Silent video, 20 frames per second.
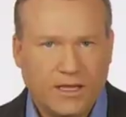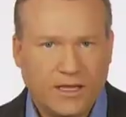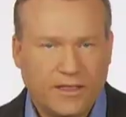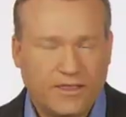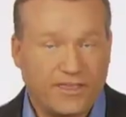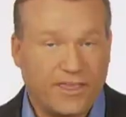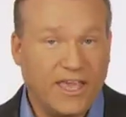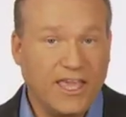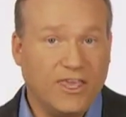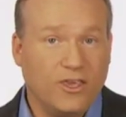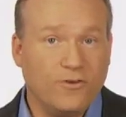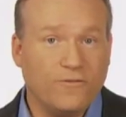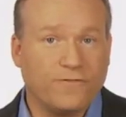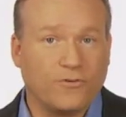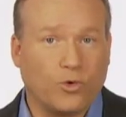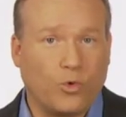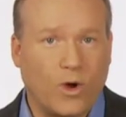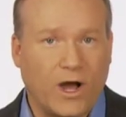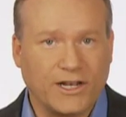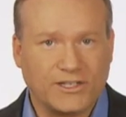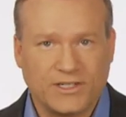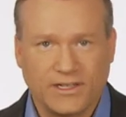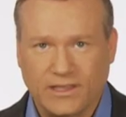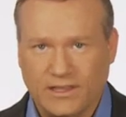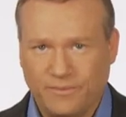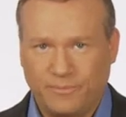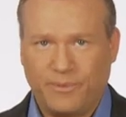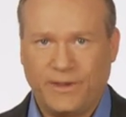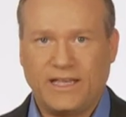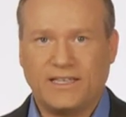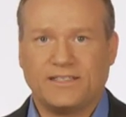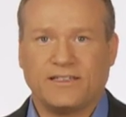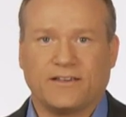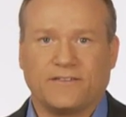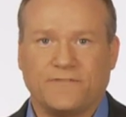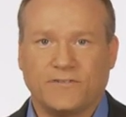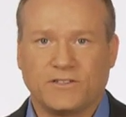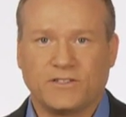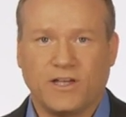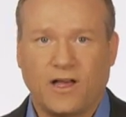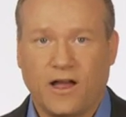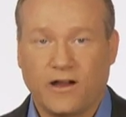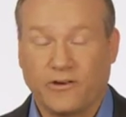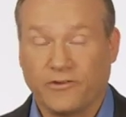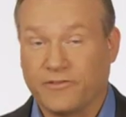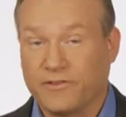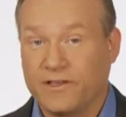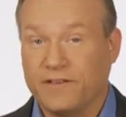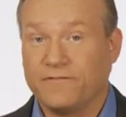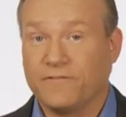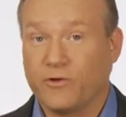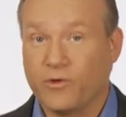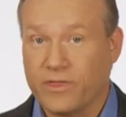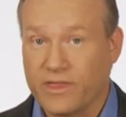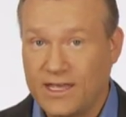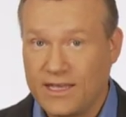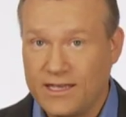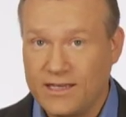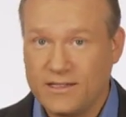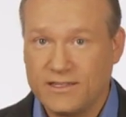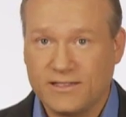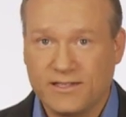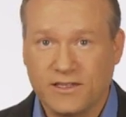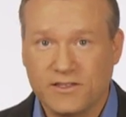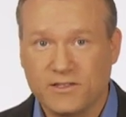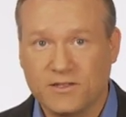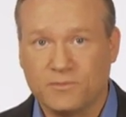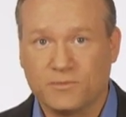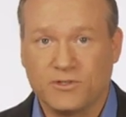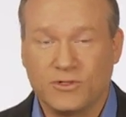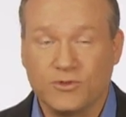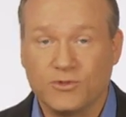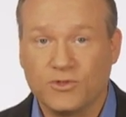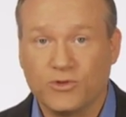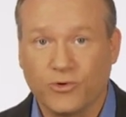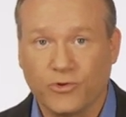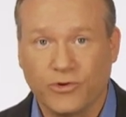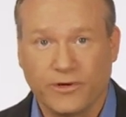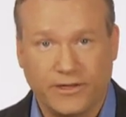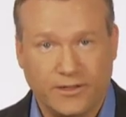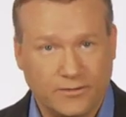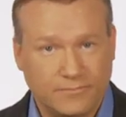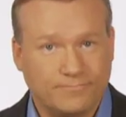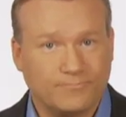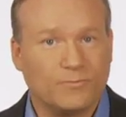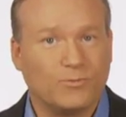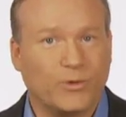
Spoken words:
Thank you for watching the basic photography for the E-System tutorial.